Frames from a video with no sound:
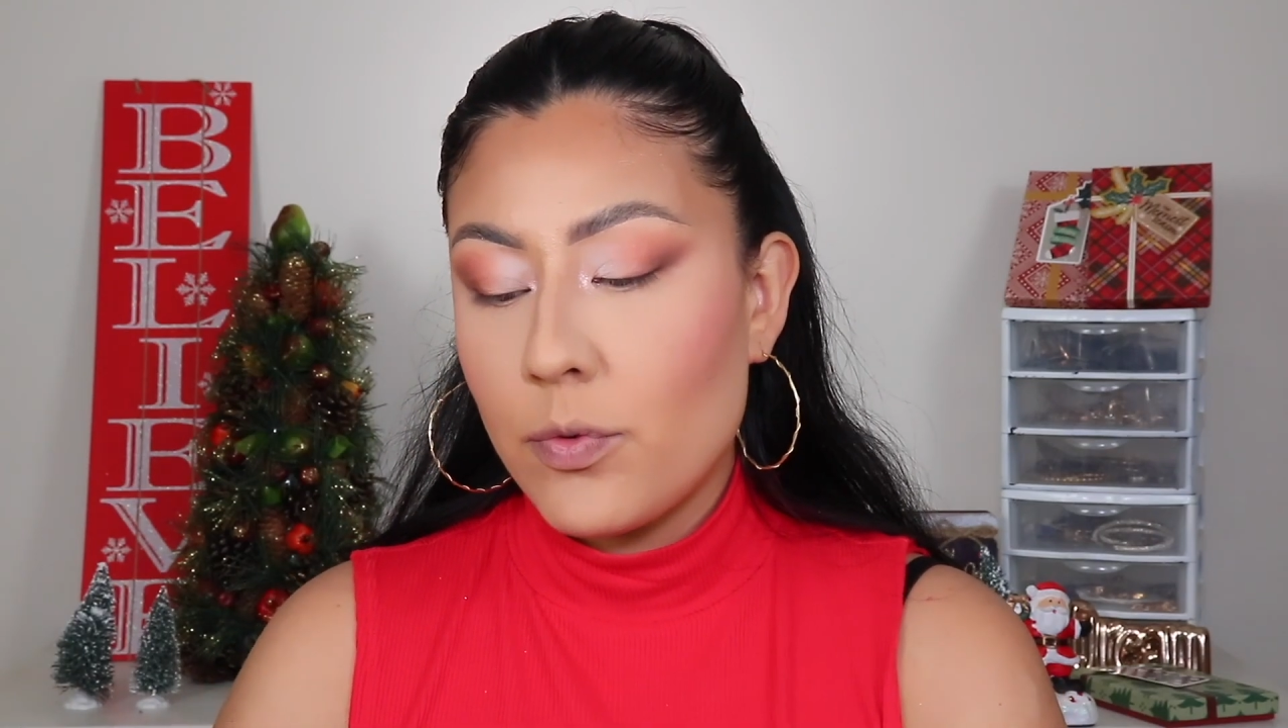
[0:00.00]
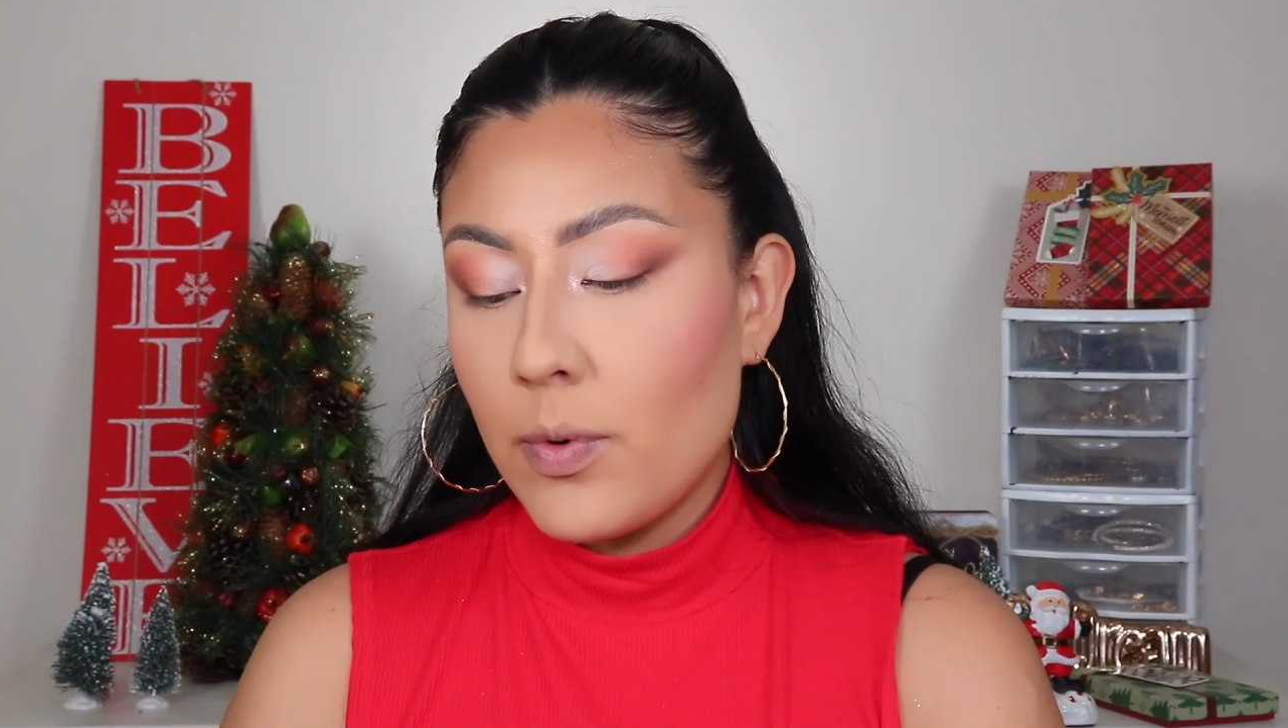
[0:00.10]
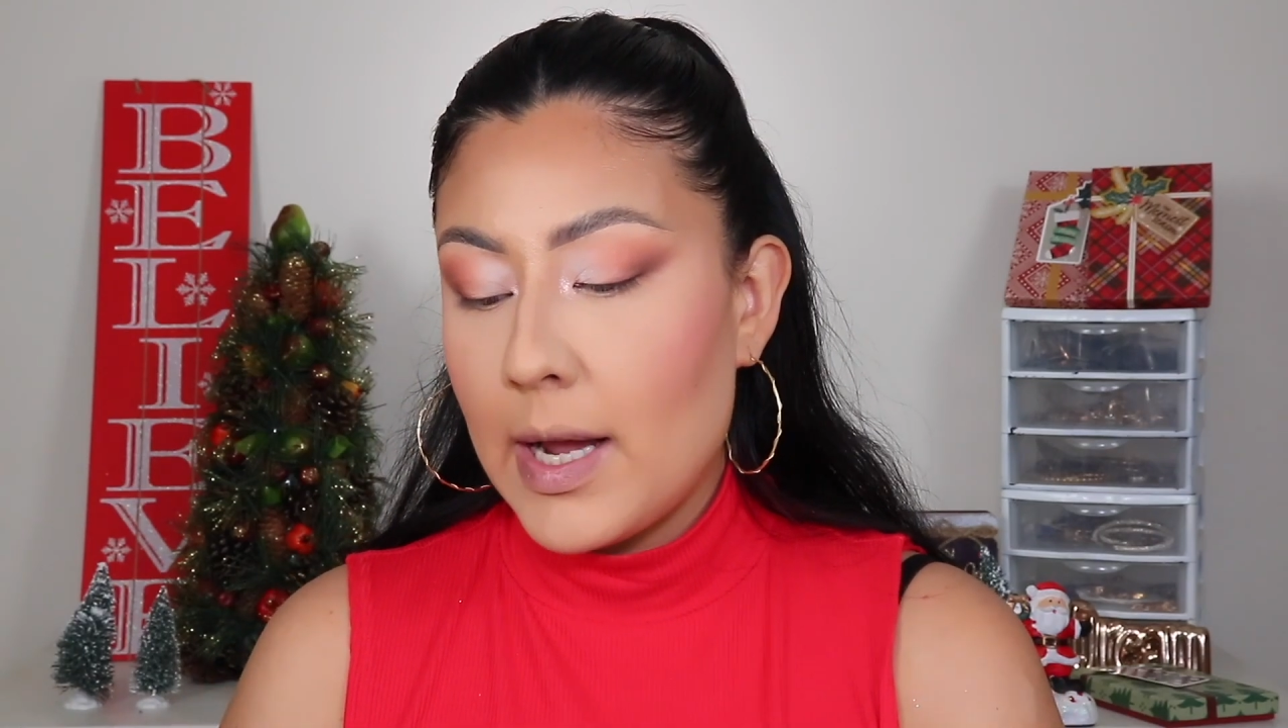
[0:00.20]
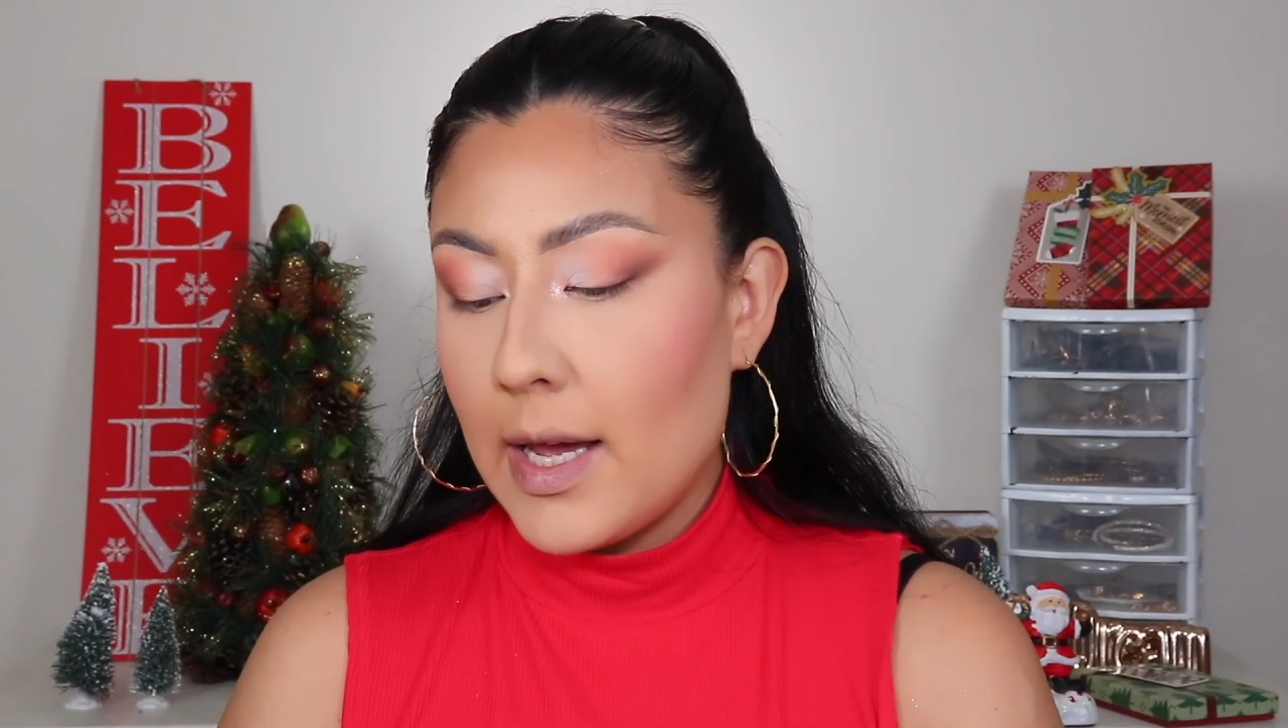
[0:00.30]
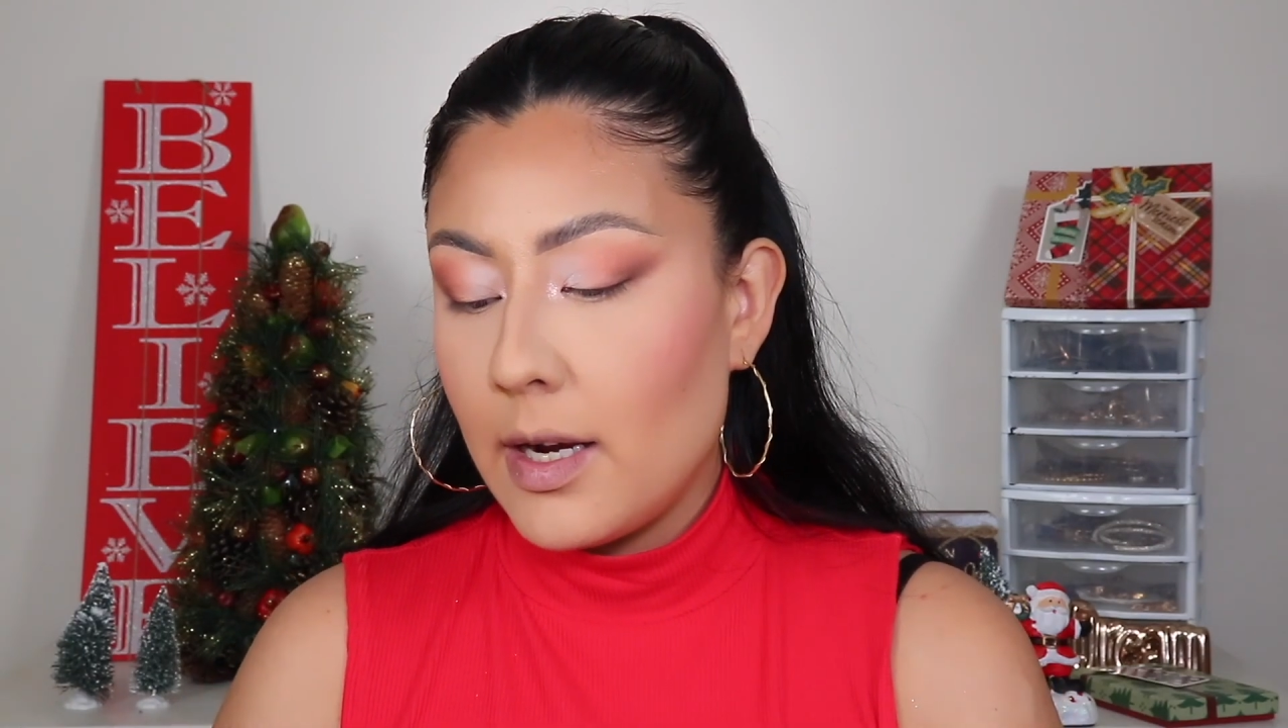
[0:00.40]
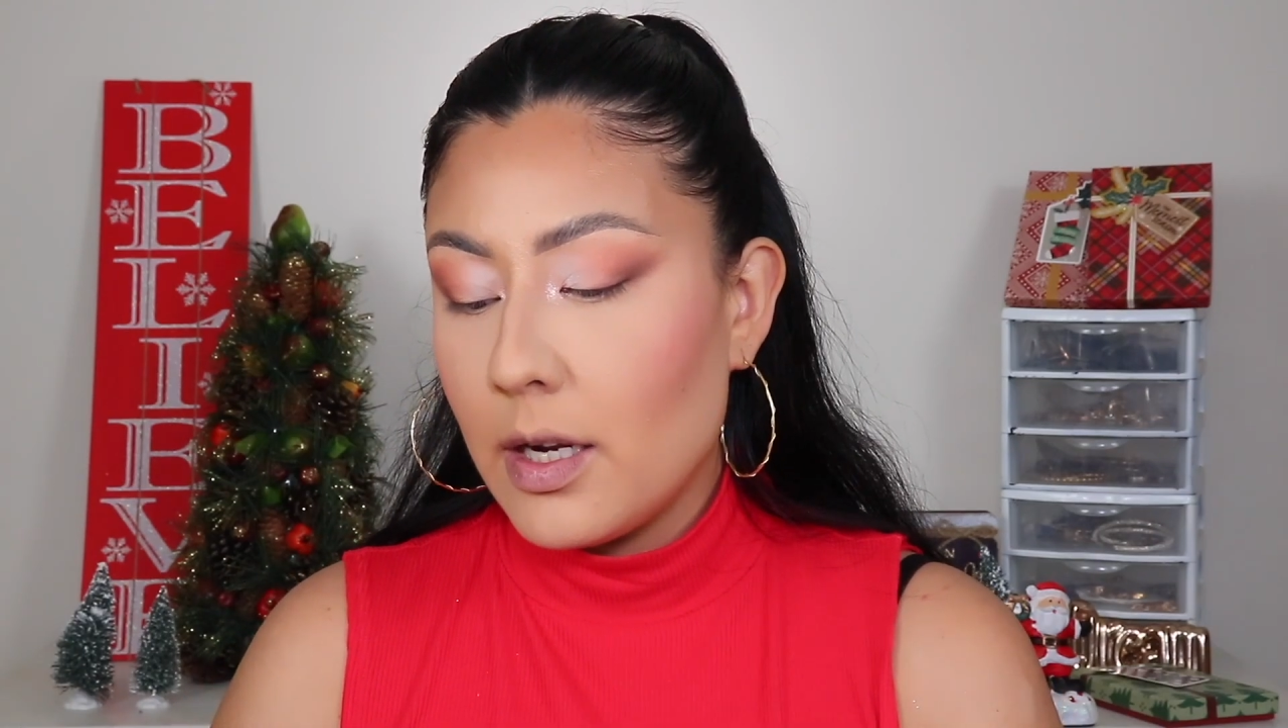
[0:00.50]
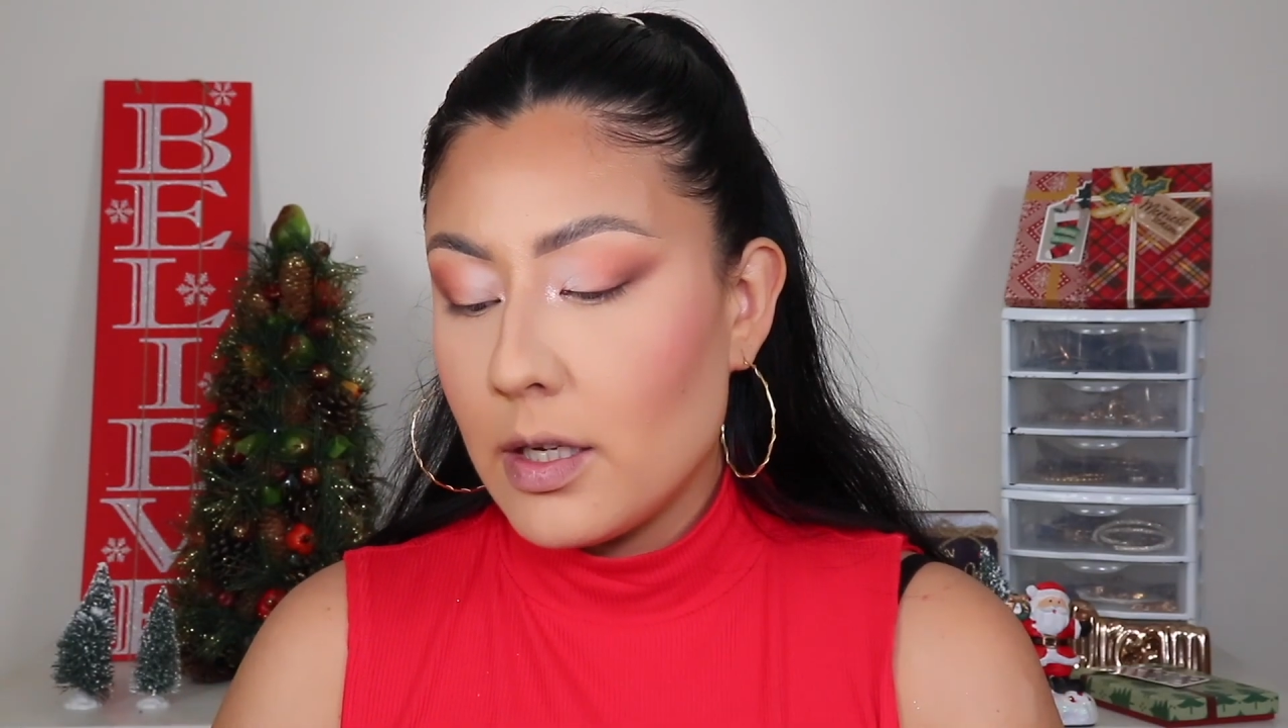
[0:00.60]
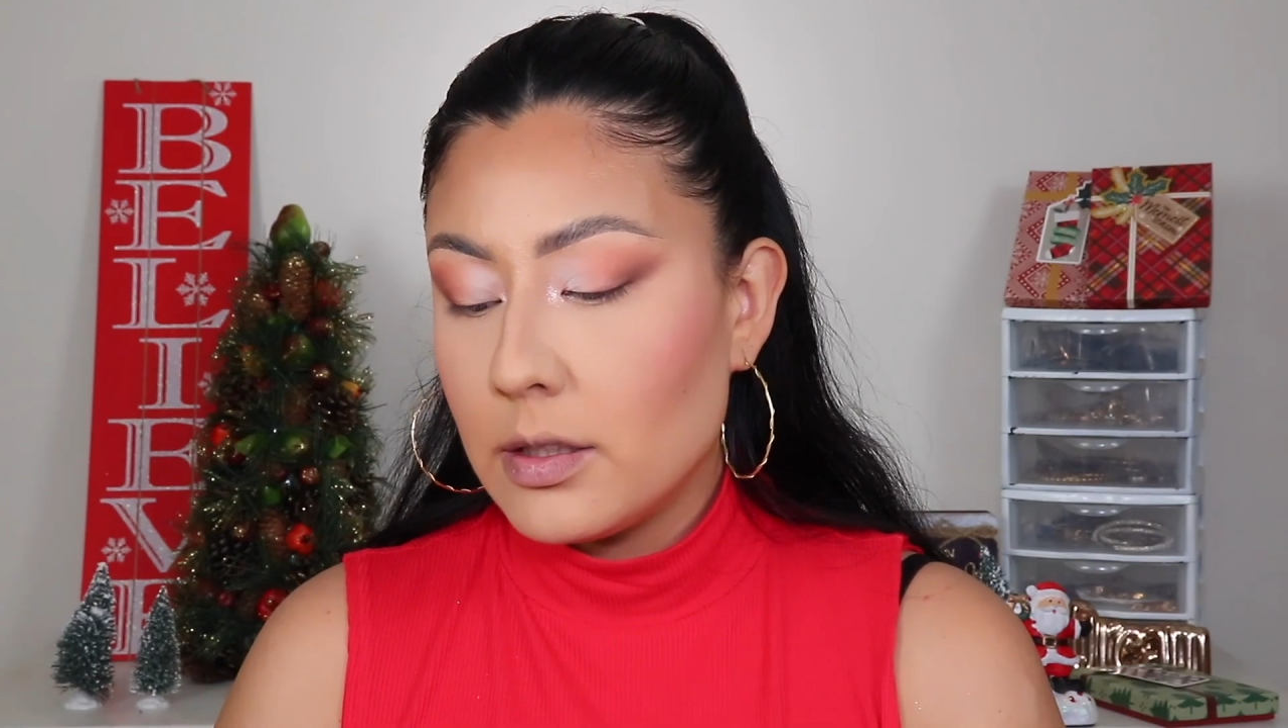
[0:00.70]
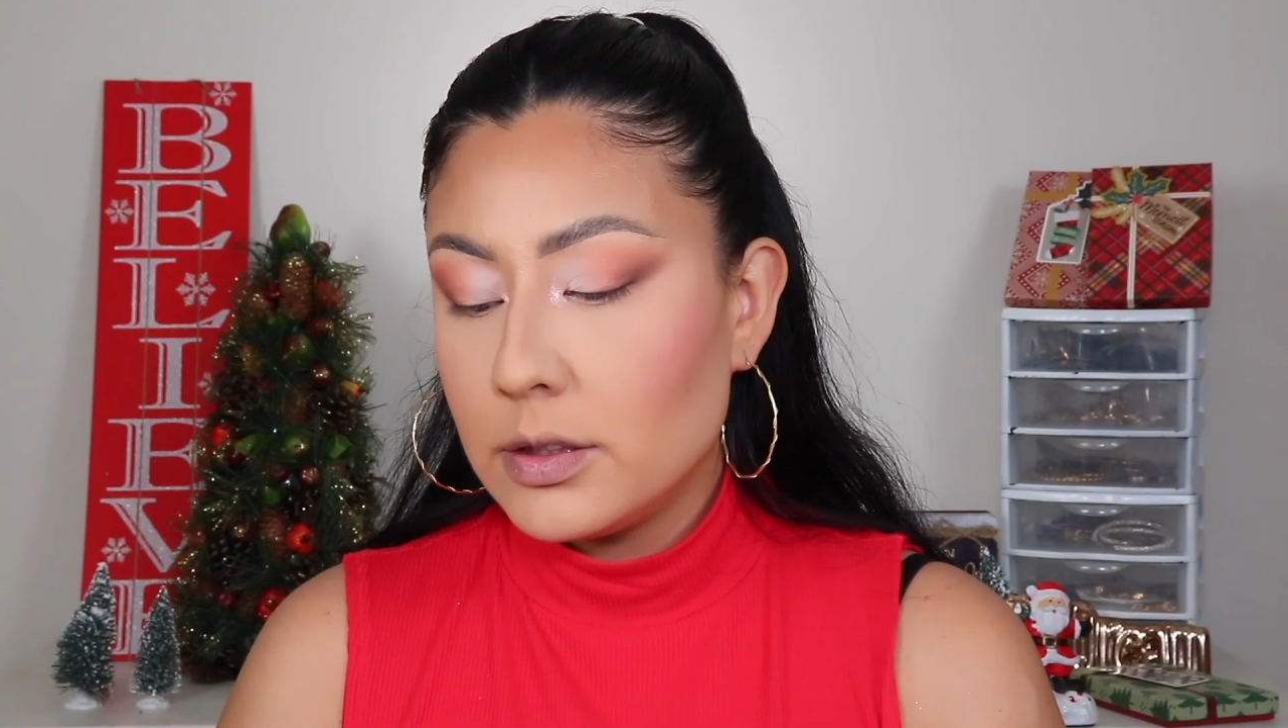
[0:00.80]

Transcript: red